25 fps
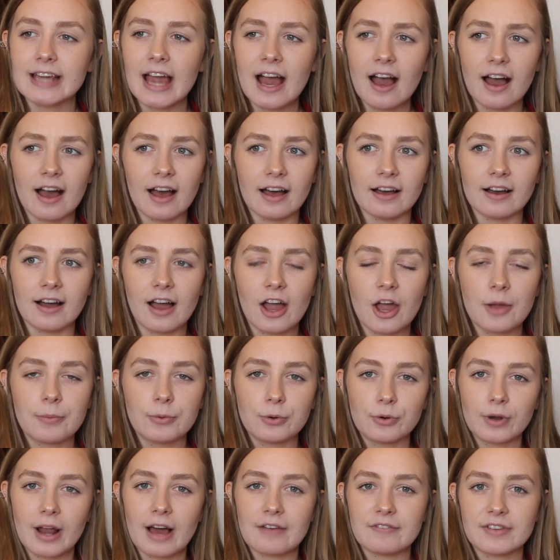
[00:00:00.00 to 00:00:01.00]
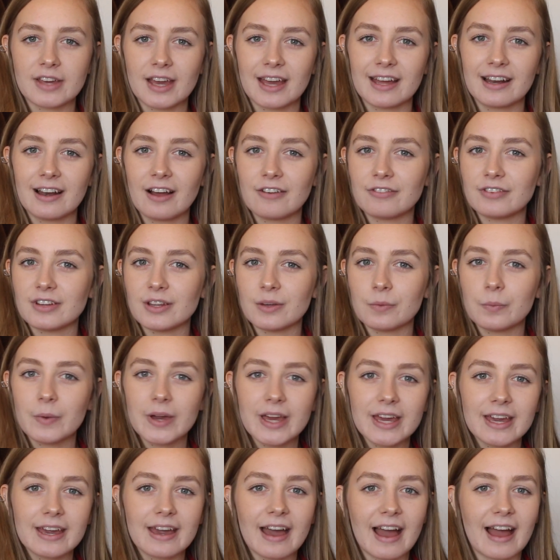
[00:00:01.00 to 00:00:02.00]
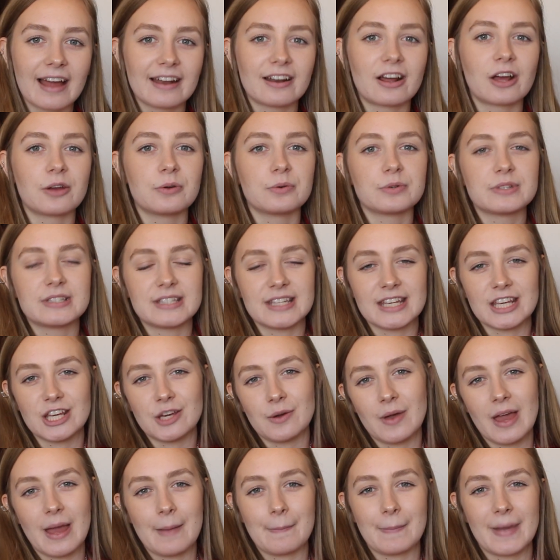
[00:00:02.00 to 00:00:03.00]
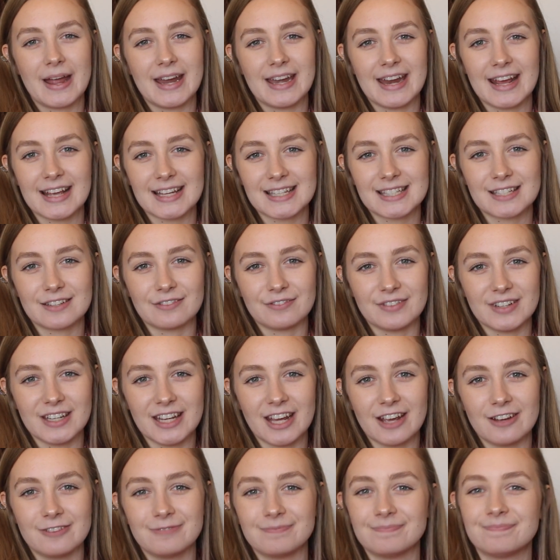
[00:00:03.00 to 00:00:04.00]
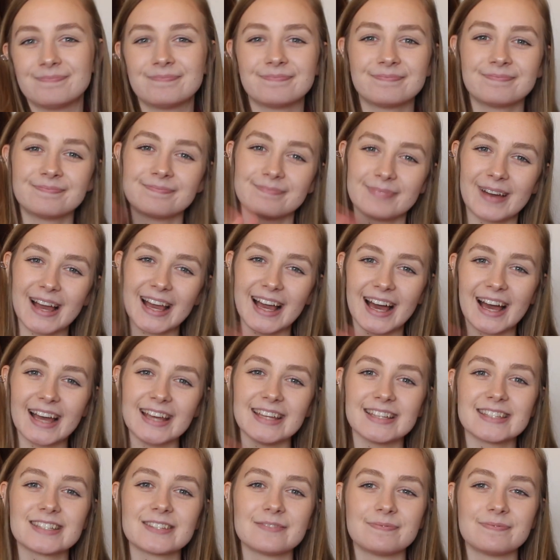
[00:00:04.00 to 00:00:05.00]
yeah, I hope you're all having a lovely week, and I will see you in my next video. Bye